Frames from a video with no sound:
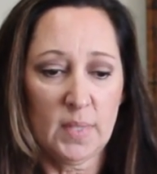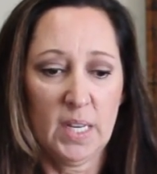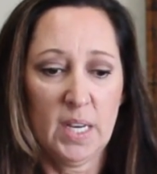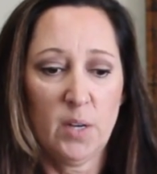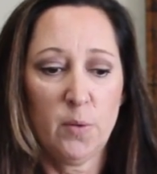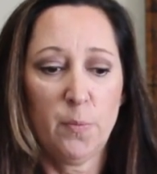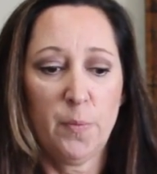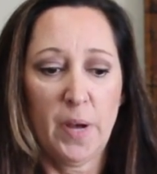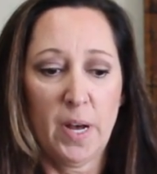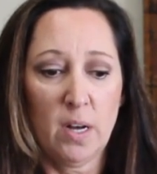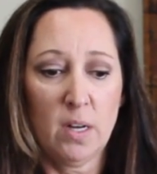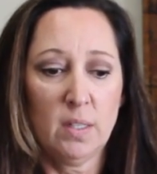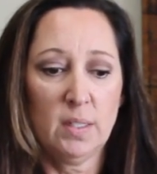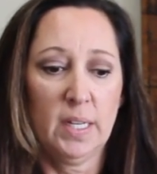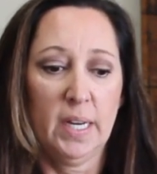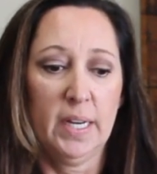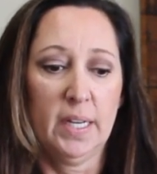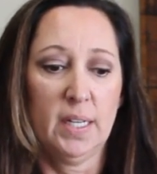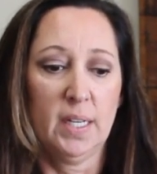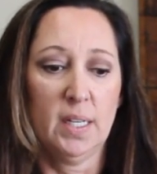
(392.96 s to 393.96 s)
it felt
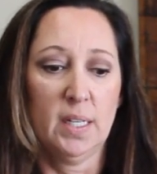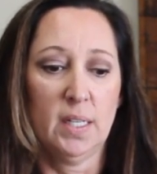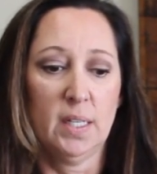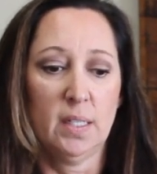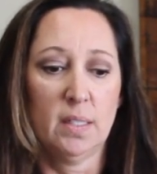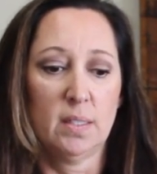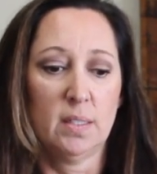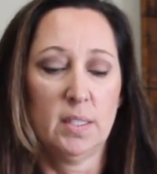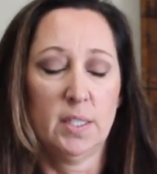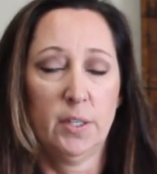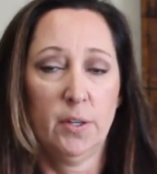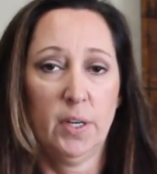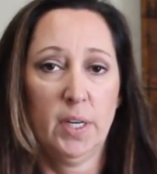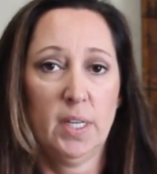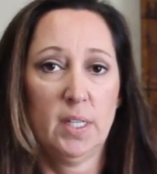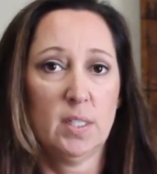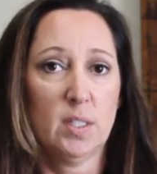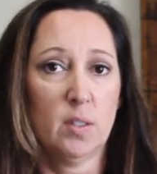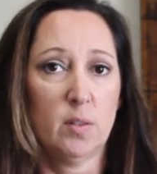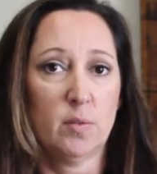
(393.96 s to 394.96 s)
like a
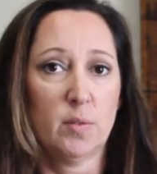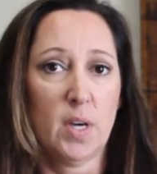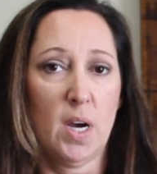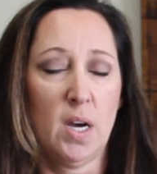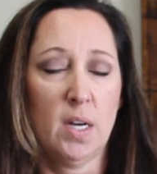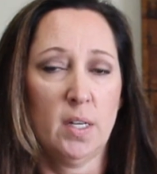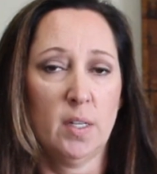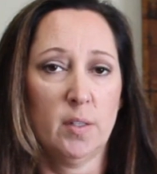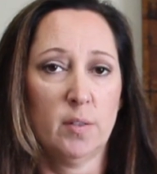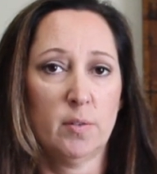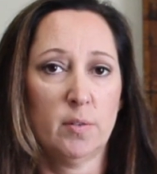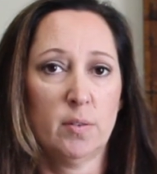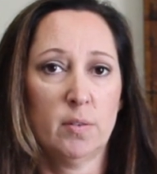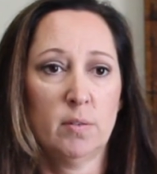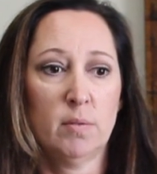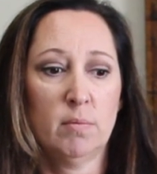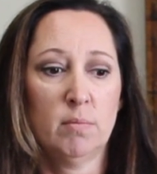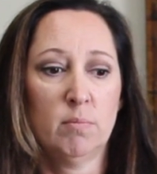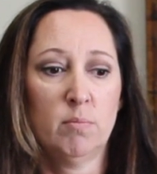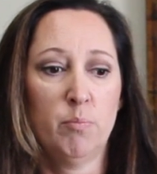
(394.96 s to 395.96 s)
series of kind of
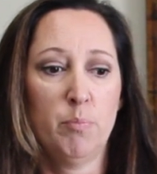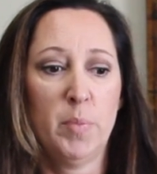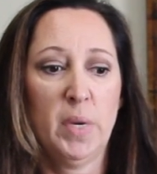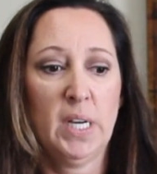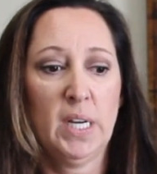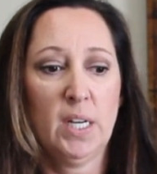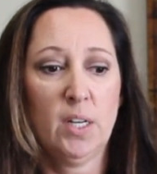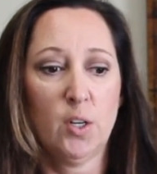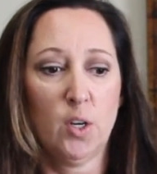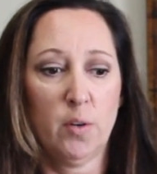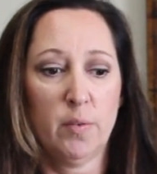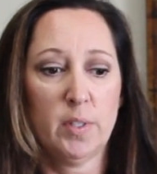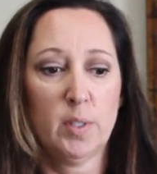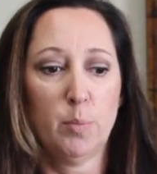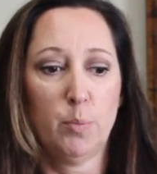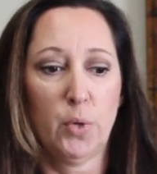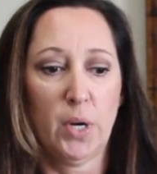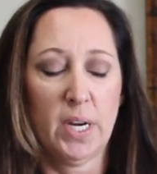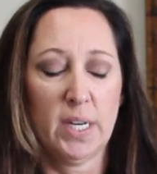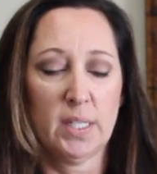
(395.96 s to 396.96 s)
mini nervous
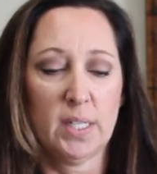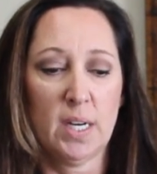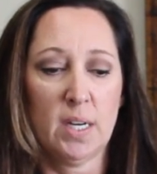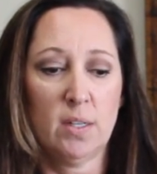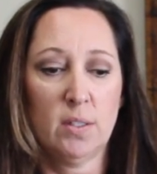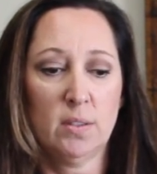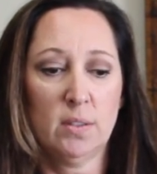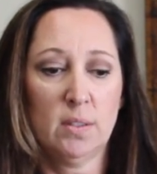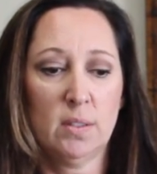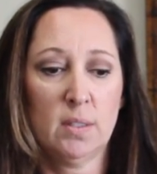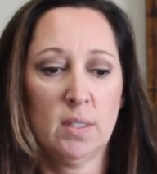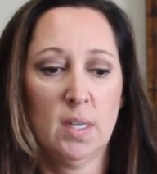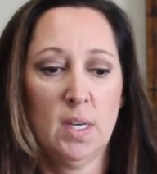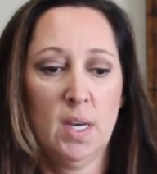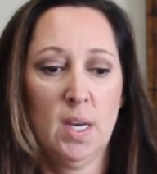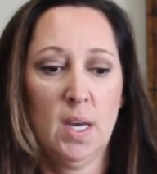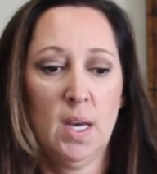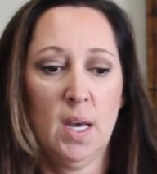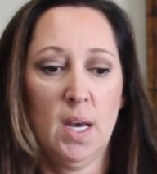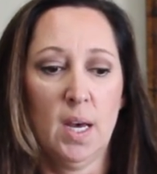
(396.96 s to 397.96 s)
breakdowns.
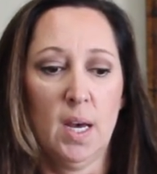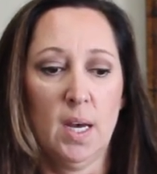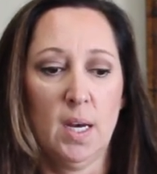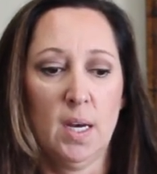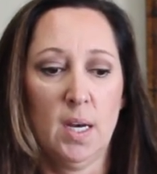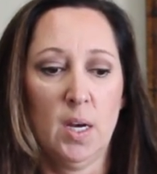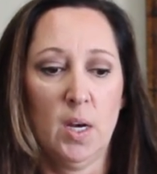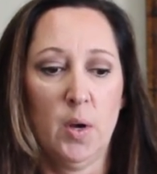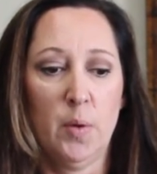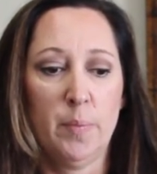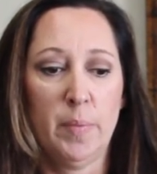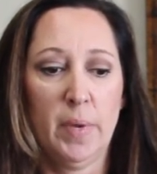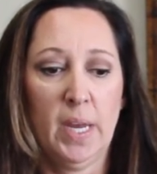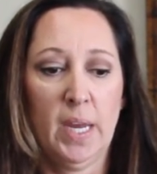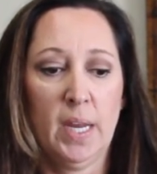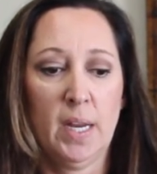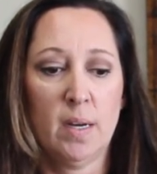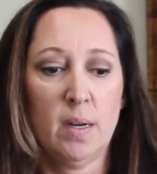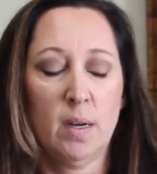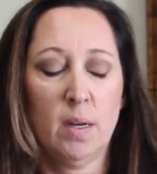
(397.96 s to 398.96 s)

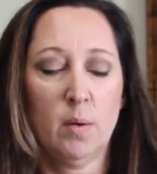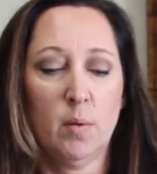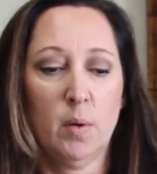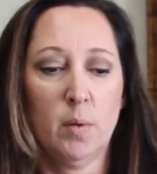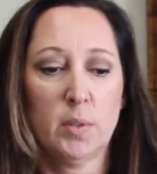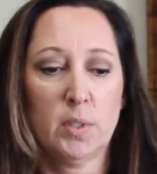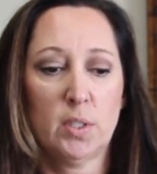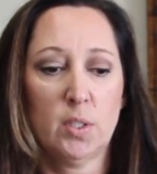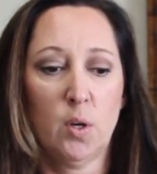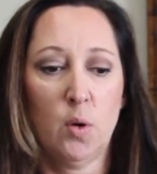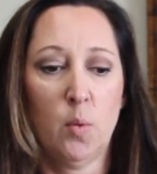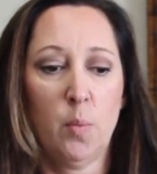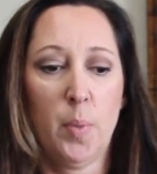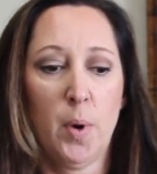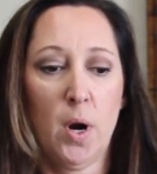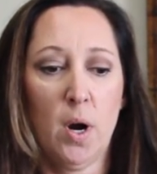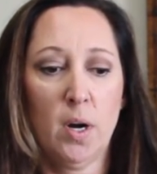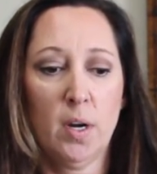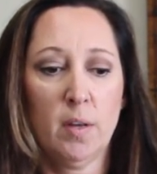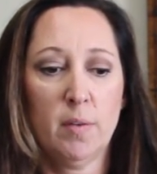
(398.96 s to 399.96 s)
And so
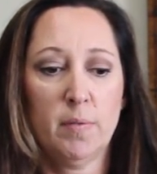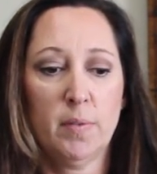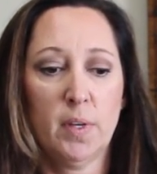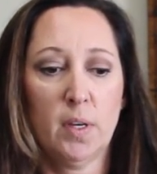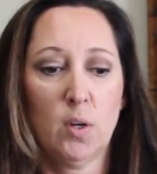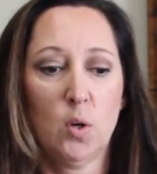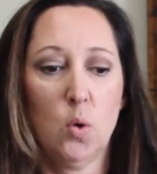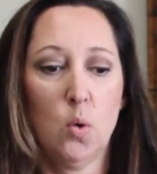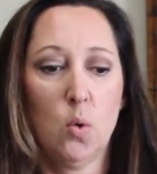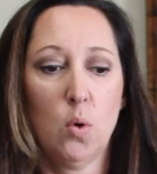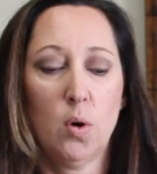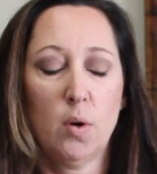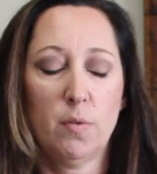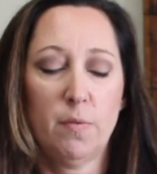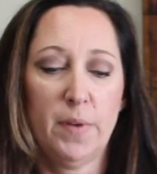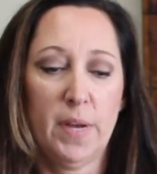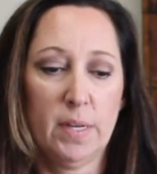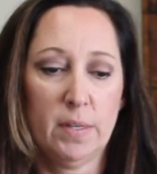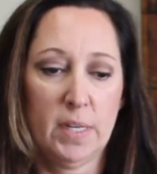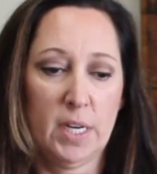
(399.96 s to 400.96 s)
part of the core
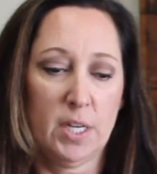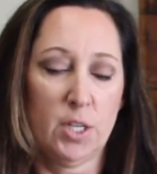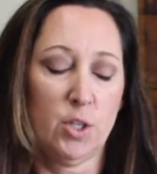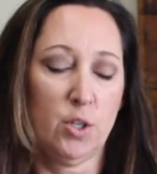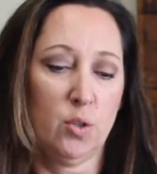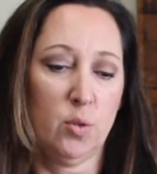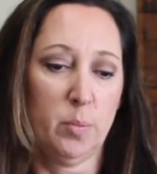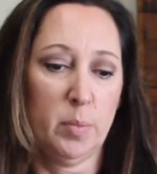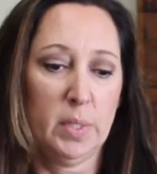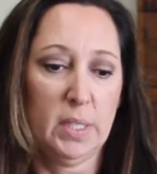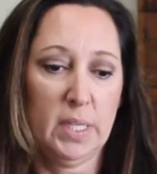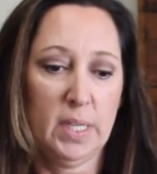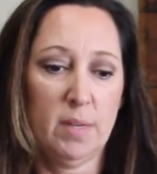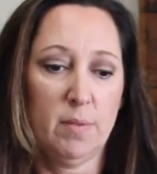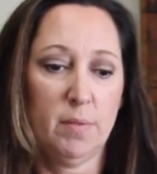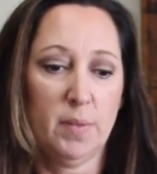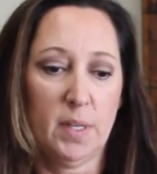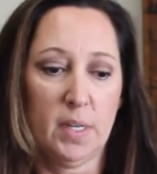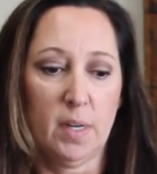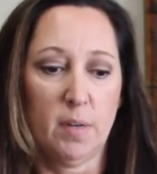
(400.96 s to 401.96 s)
foundational
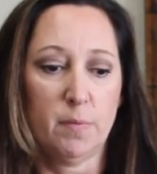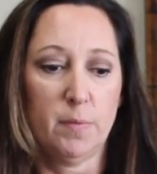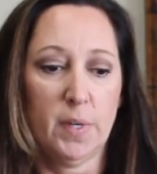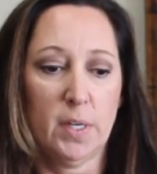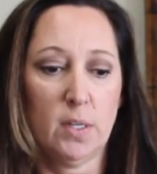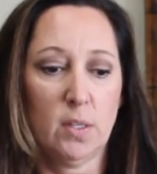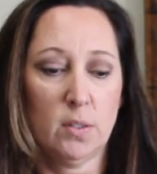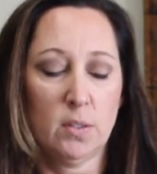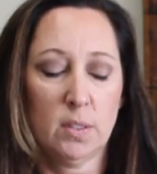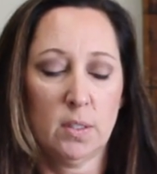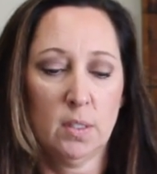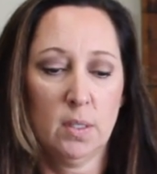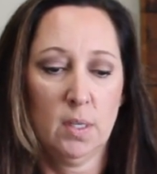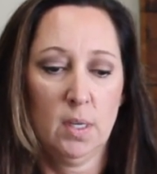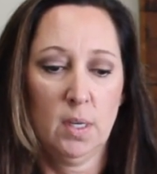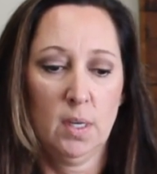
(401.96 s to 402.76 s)
belief that I felt,